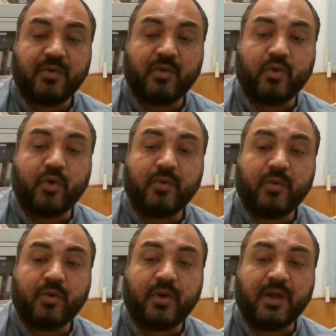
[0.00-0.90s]
globe
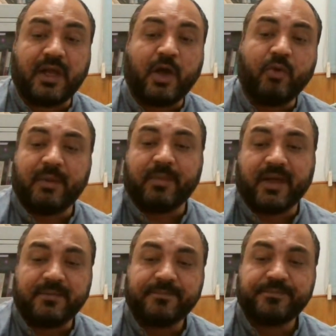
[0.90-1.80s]
ulama.
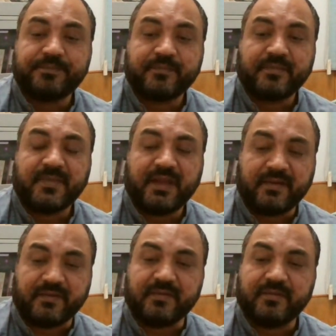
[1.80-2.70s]

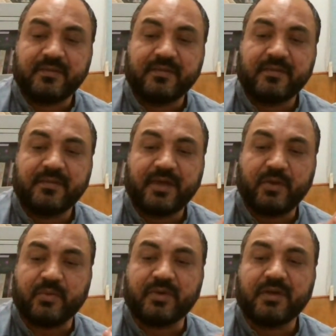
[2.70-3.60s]
Yes, very
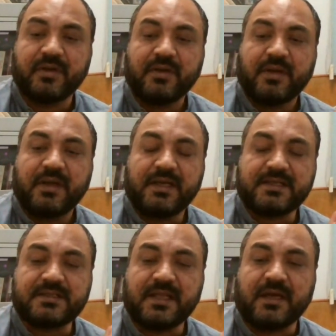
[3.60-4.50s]
good.
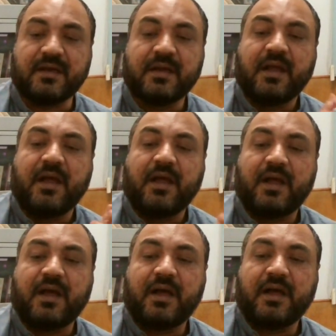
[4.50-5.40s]
Asna.
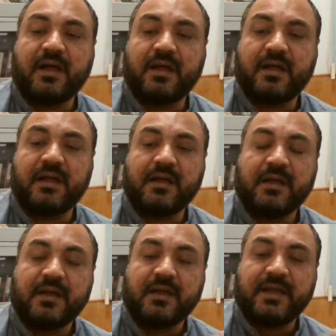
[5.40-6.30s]
Uh,
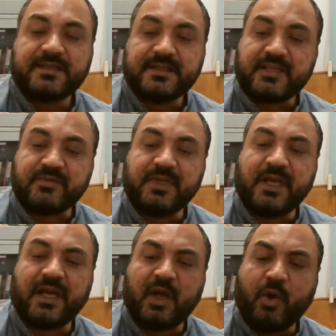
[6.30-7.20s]
yes, Jasmine.
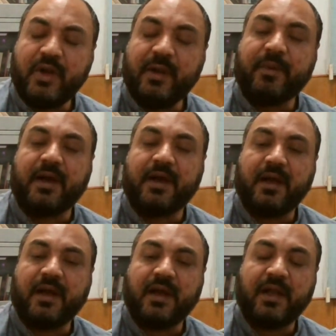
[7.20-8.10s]
Al ulama.
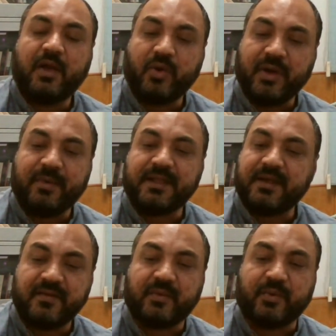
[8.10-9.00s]
Al ulama. That
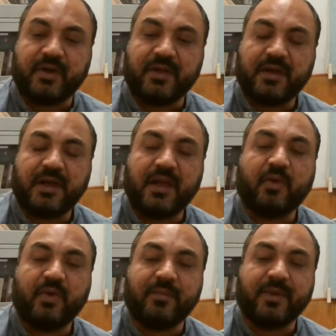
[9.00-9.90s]
is the word. Al
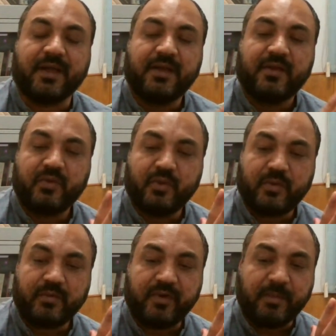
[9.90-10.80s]
ulama. So
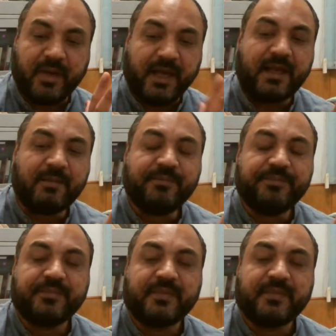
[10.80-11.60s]
from alam,